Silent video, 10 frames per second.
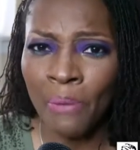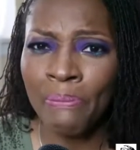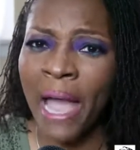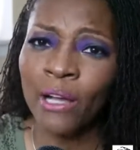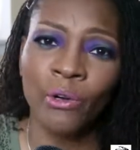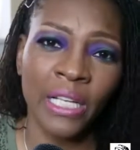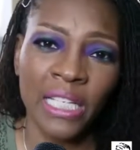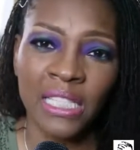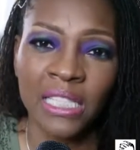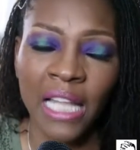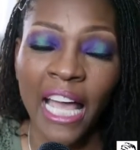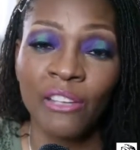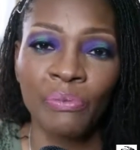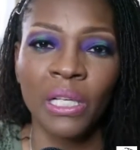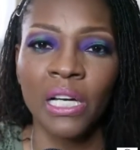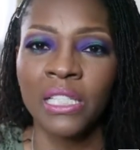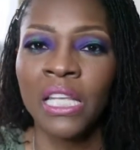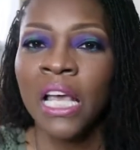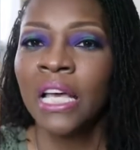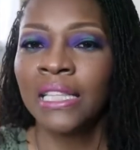back on Issa's life, because
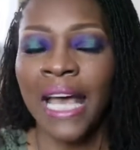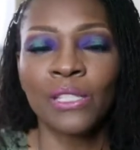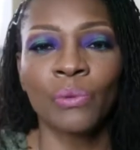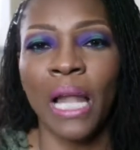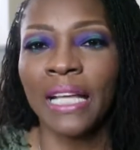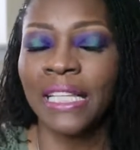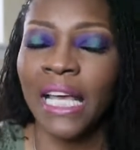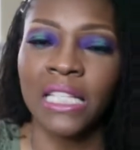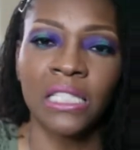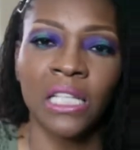that's what I guess,